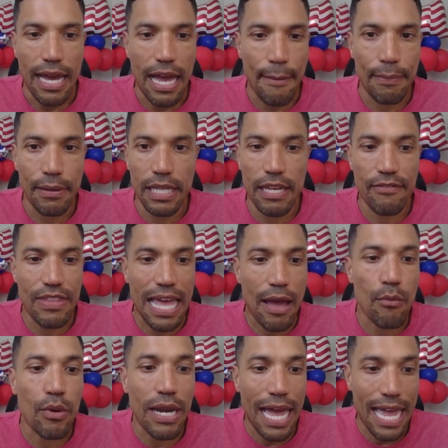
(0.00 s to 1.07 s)
I believe
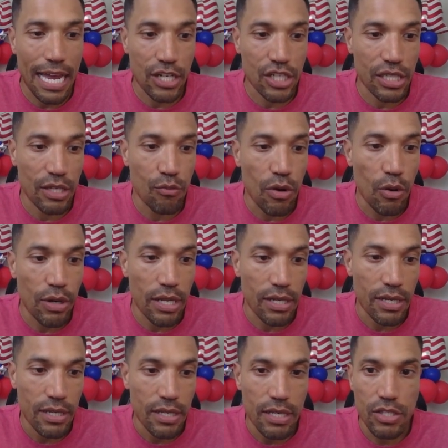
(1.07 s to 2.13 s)
that one I actually wrote it.
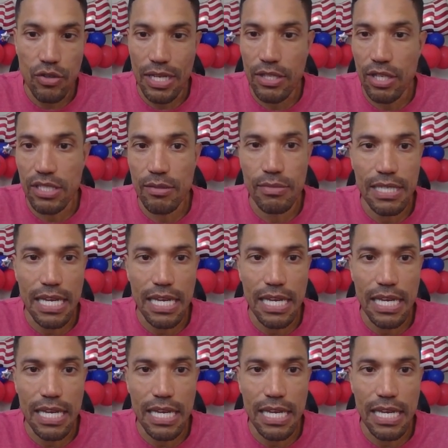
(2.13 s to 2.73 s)
So I took some